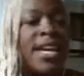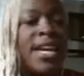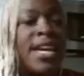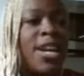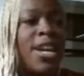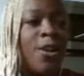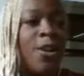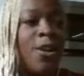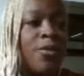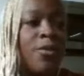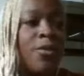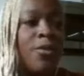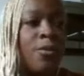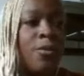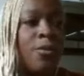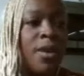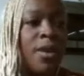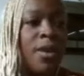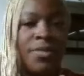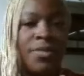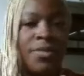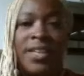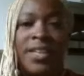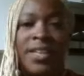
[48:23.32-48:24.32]
you know the
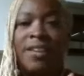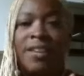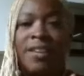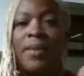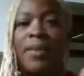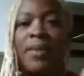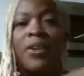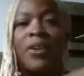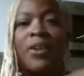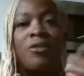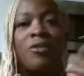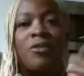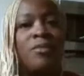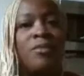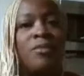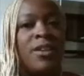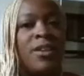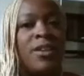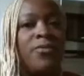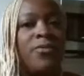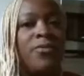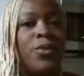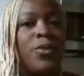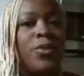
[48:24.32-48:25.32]
one thing about
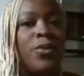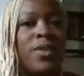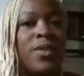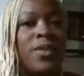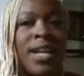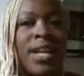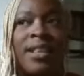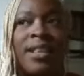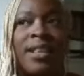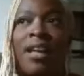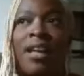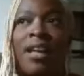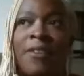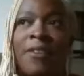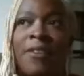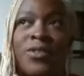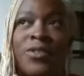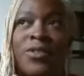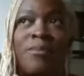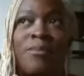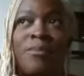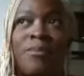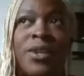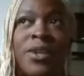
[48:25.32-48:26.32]
caribbean food that i love
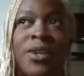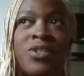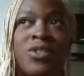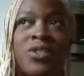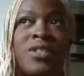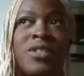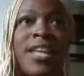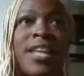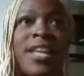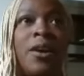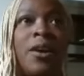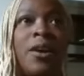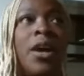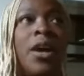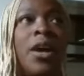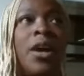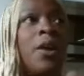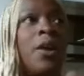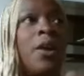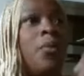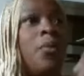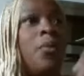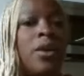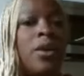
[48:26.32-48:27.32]
so much is that
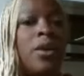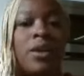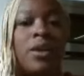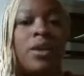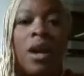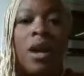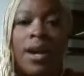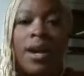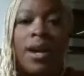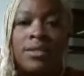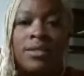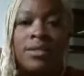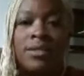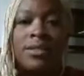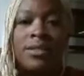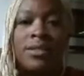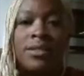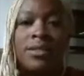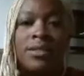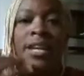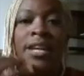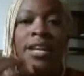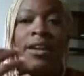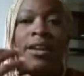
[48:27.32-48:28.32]
we're
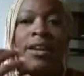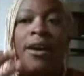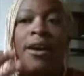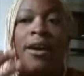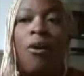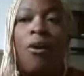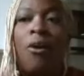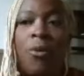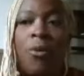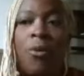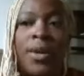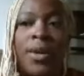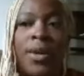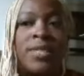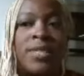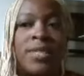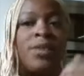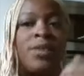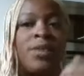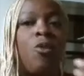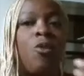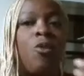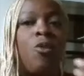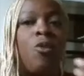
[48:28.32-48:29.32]
constantly always
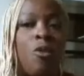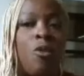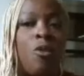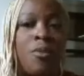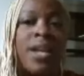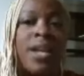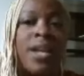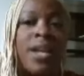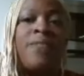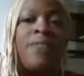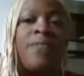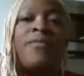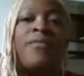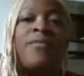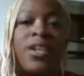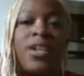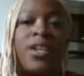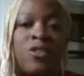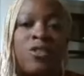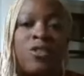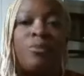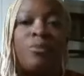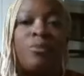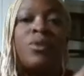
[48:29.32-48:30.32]
incorporating
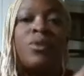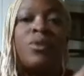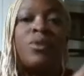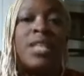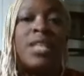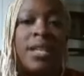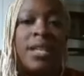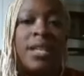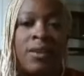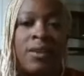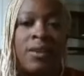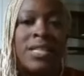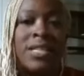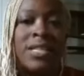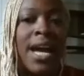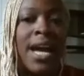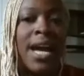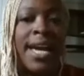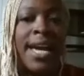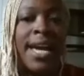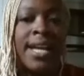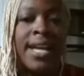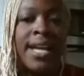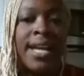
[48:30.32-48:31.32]
vegetables in our
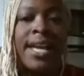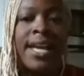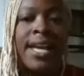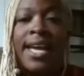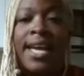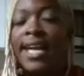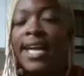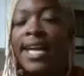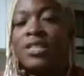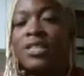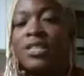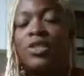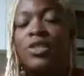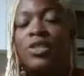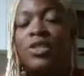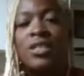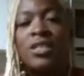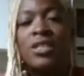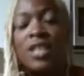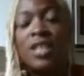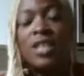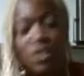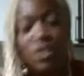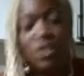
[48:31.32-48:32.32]
diet it's
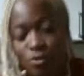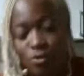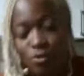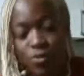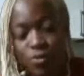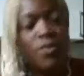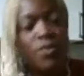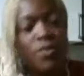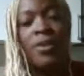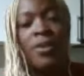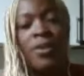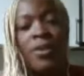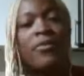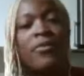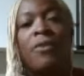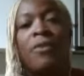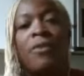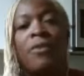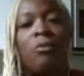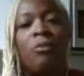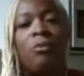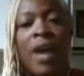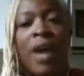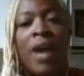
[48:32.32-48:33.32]
just it's the root of, of
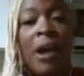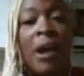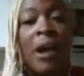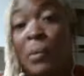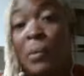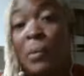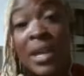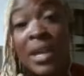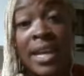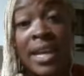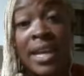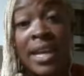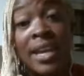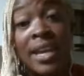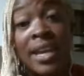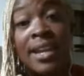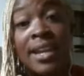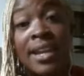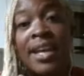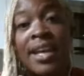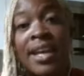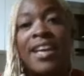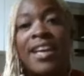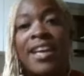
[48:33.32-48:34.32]
how we eat
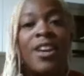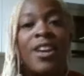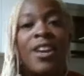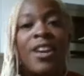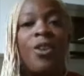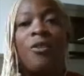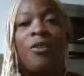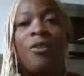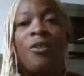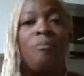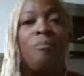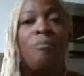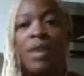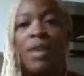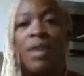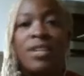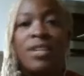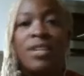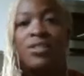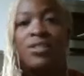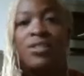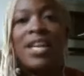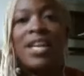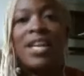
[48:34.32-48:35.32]
you know, meat
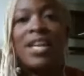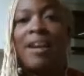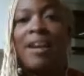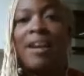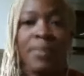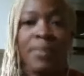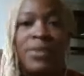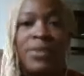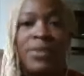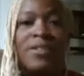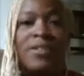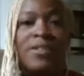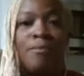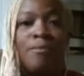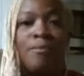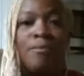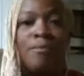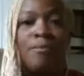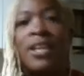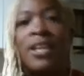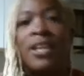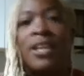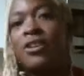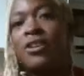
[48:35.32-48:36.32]
just happens to
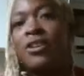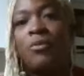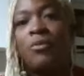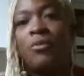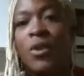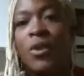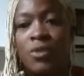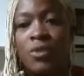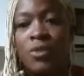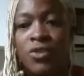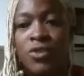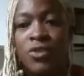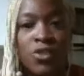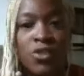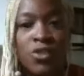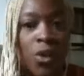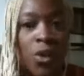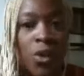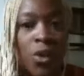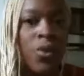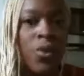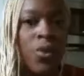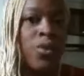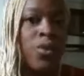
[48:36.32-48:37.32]
be, whether it's
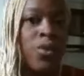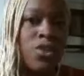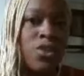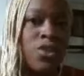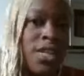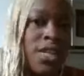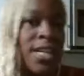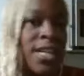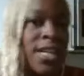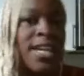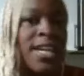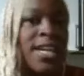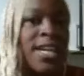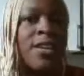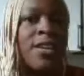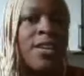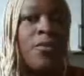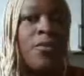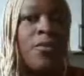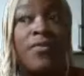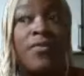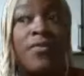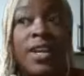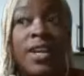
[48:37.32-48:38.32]
goat or chicken
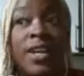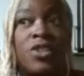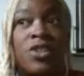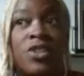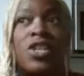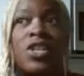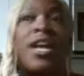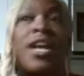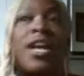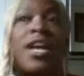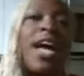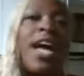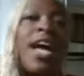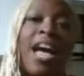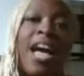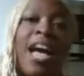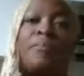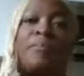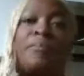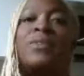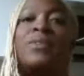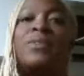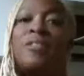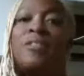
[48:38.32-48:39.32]
or fish,
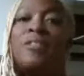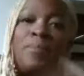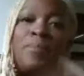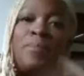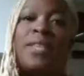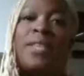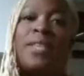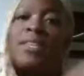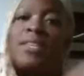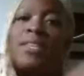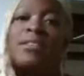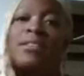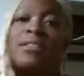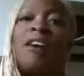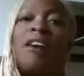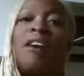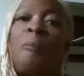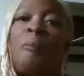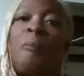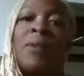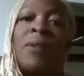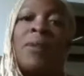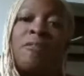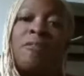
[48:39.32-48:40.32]
happens to be these
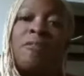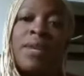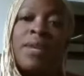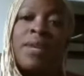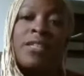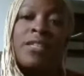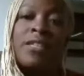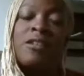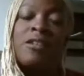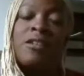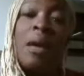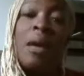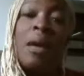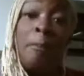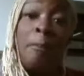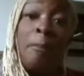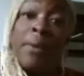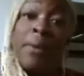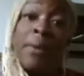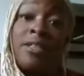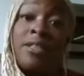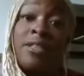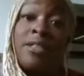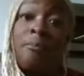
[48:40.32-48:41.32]
accompaniments.
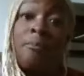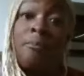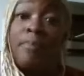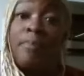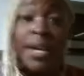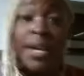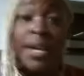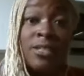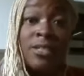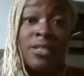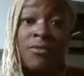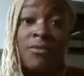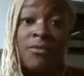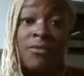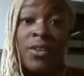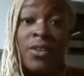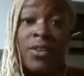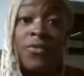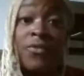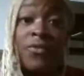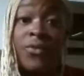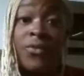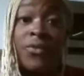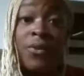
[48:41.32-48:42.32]
But the base of
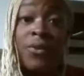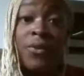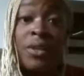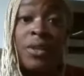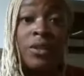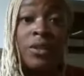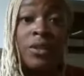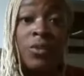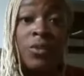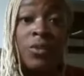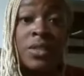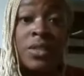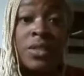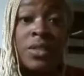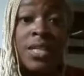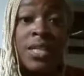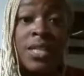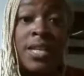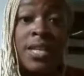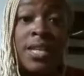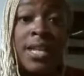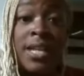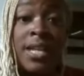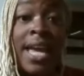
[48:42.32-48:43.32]
our food and
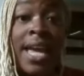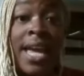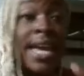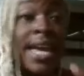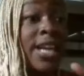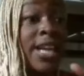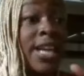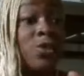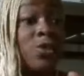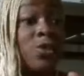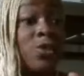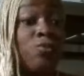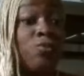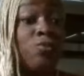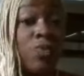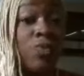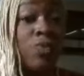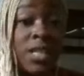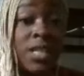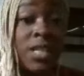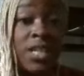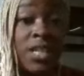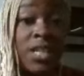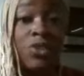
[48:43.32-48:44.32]
cuisine is
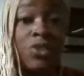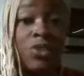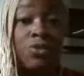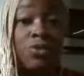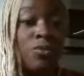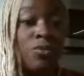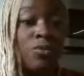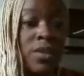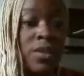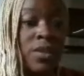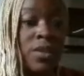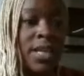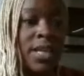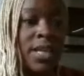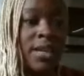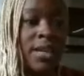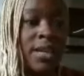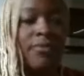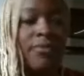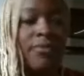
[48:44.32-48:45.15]
really, truly